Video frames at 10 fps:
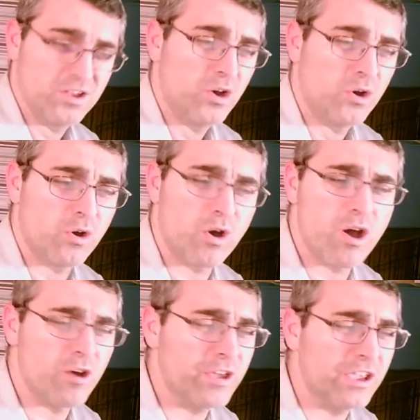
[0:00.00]

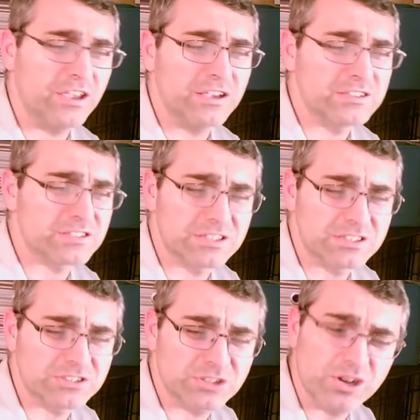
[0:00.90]
Oh, he's the
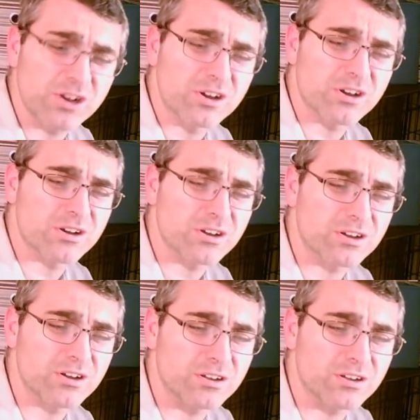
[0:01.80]
joy.